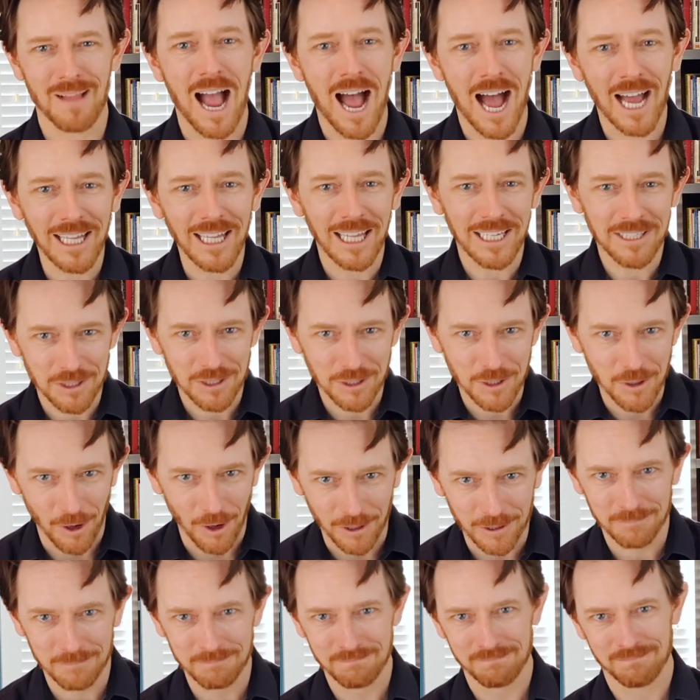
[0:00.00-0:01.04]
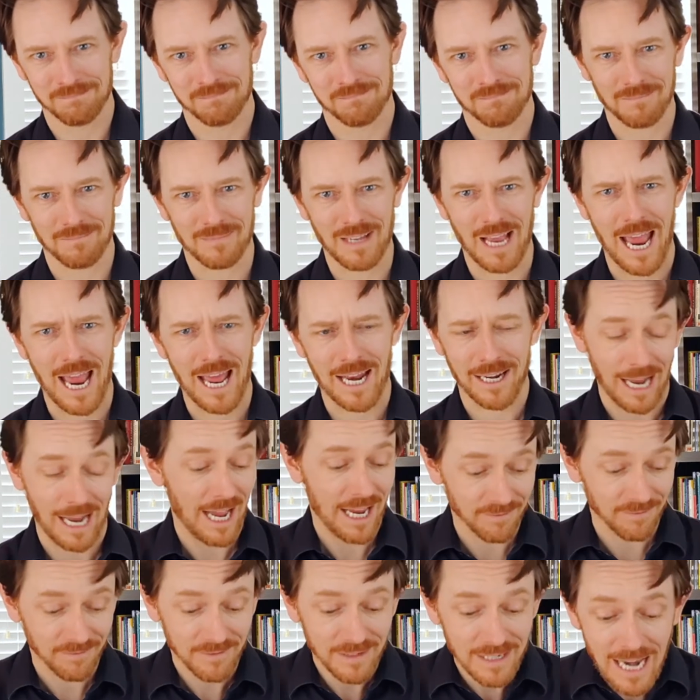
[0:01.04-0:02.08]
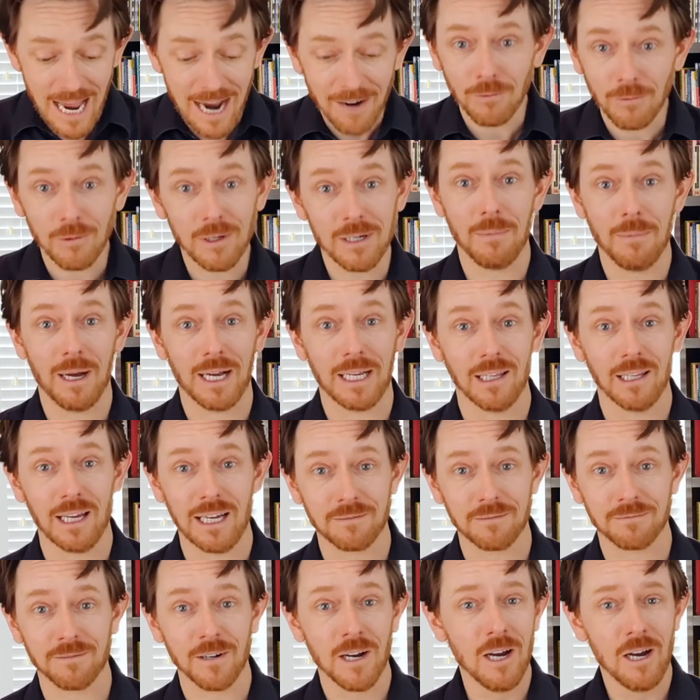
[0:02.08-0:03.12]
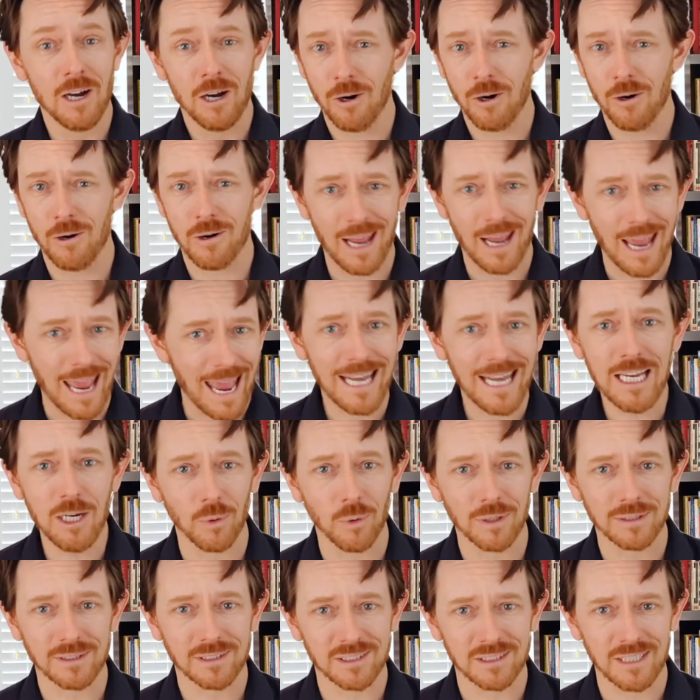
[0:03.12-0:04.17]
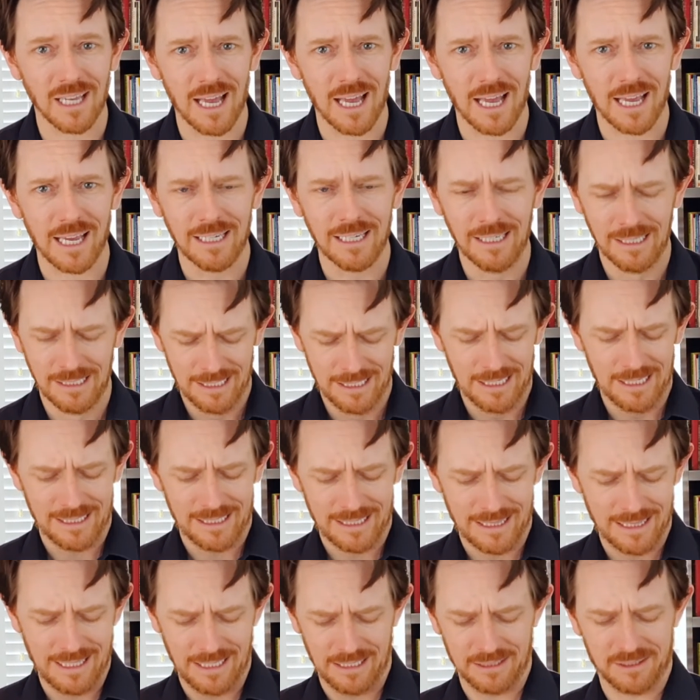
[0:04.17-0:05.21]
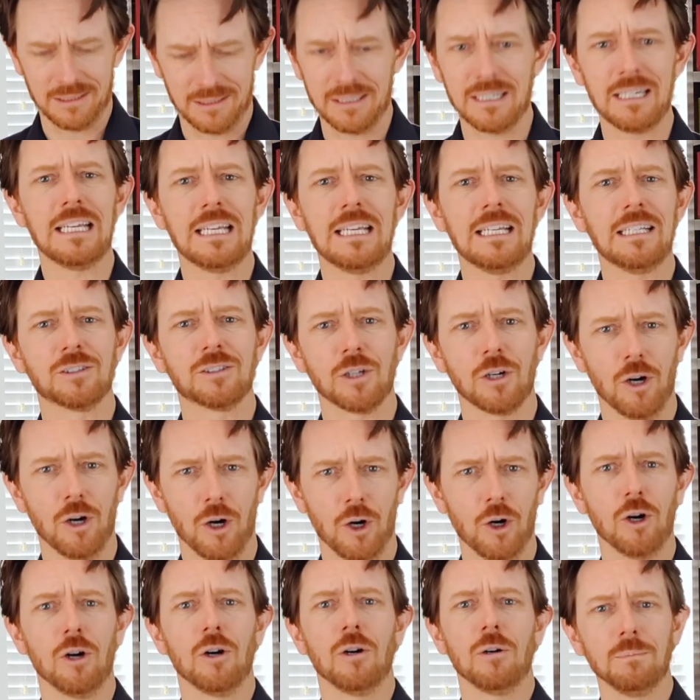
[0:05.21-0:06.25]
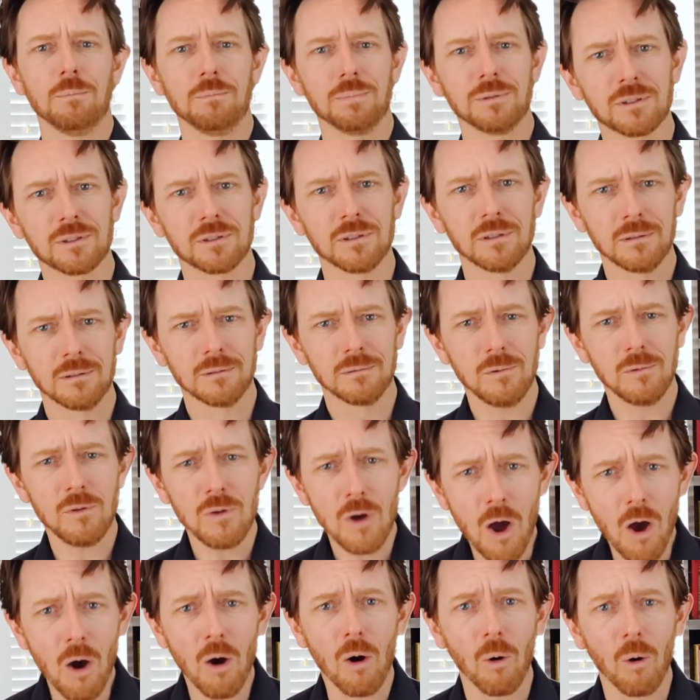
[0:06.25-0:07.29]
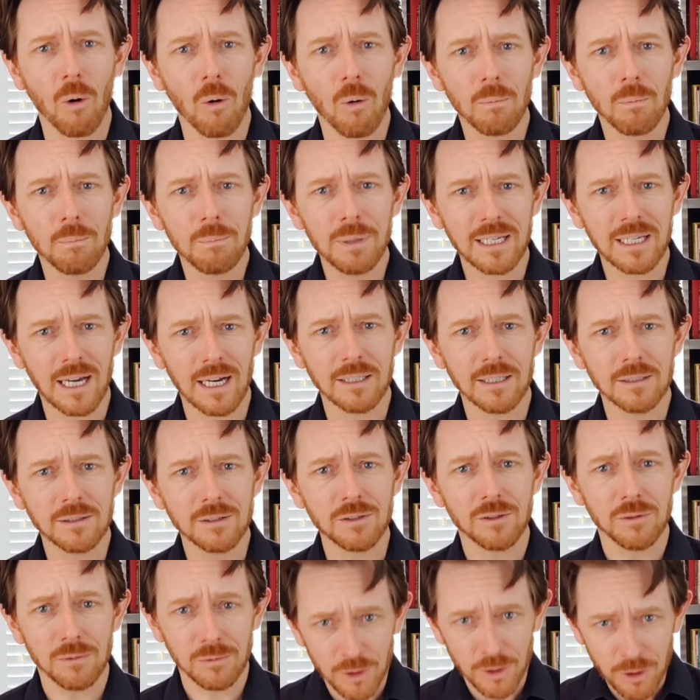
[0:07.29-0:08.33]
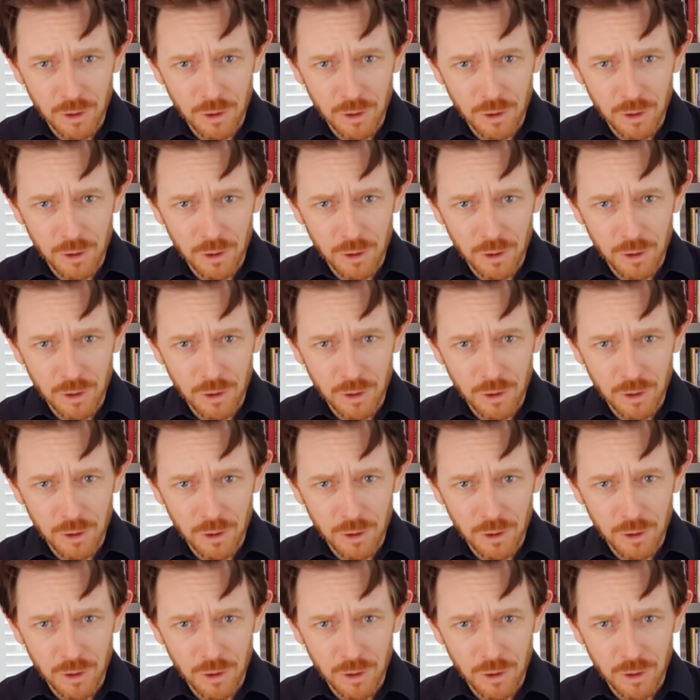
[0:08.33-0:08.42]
I like to cook, and I have never in my life heard anyone say, "This needs herbs." No, because